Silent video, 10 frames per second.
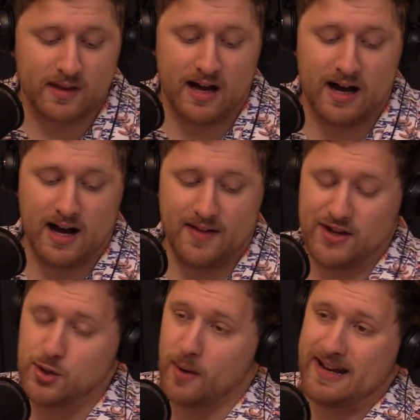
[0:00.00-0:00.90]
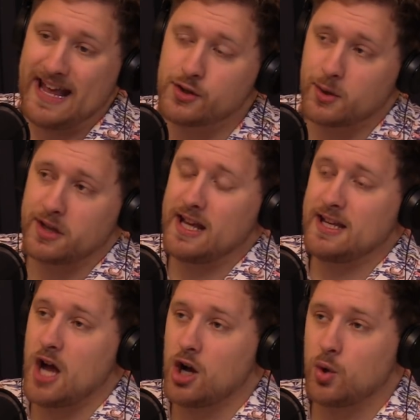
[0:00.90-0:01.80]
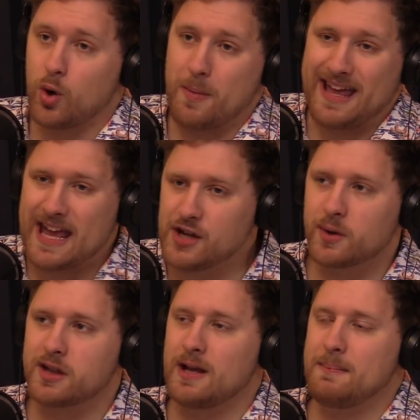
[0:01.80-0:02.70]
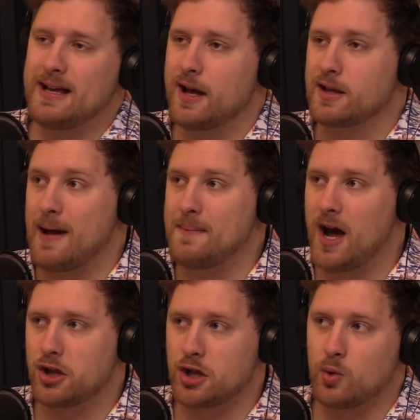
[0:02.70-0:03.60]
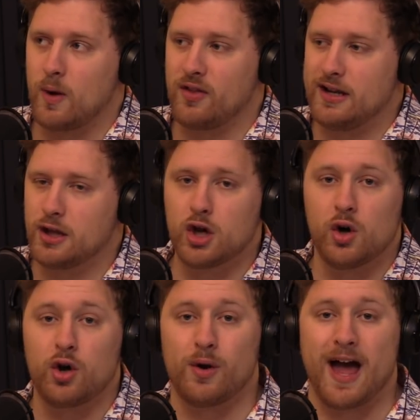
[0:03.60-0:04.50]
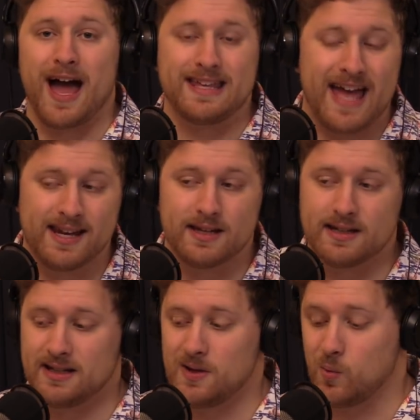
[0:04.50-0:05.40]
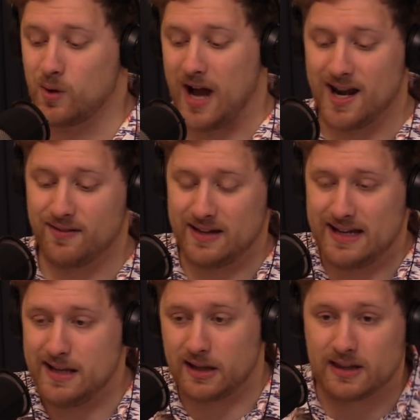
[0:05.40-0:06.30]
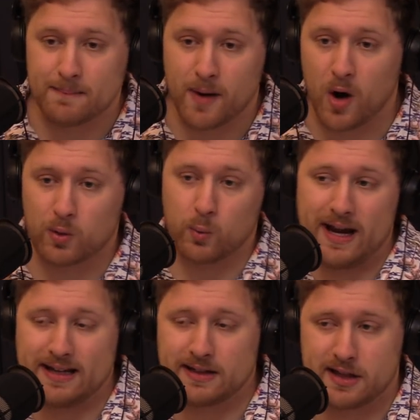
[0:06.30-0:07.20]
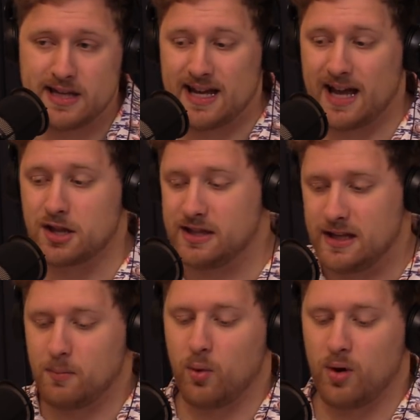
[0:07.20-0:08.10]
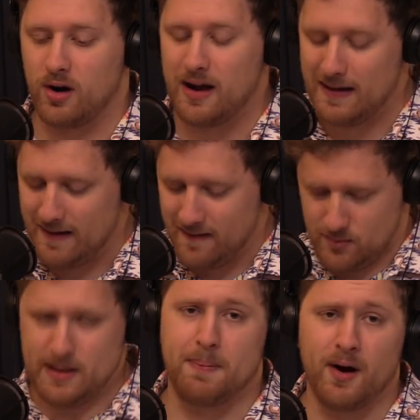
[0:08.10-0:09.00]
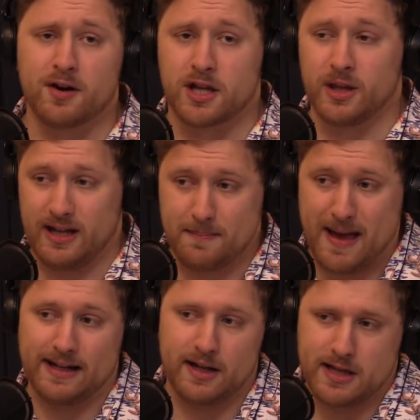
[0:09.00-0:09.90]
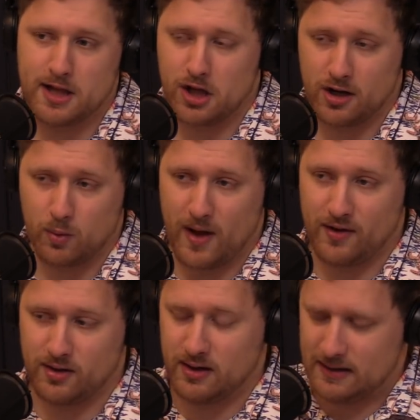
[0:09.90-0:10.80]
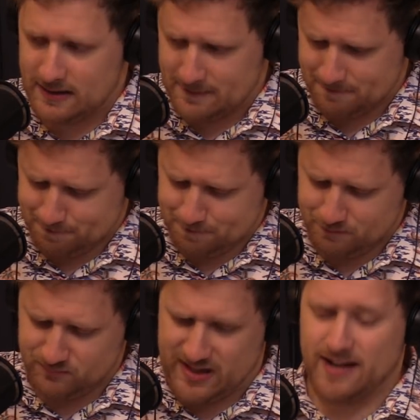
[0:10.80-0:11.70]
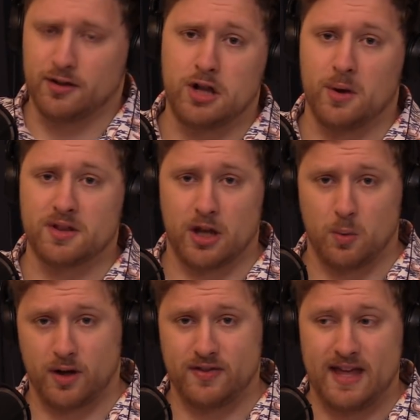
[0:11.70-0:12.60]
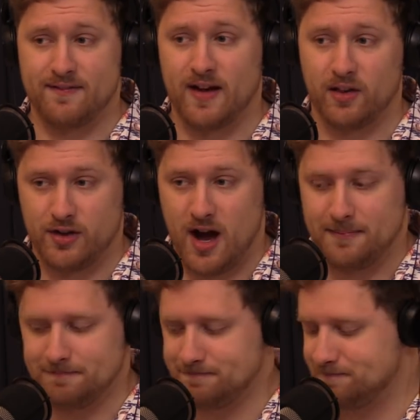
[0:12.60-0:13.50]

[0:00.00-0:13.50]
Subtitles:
They do have an interesting young quarterback. Interesting because I'm not sure whether he's good or not yet. He's in limbo. We're waiting to see. I just need more, for me personally, to make a decision on whether Daniel Jones is going to work in the NFL or not.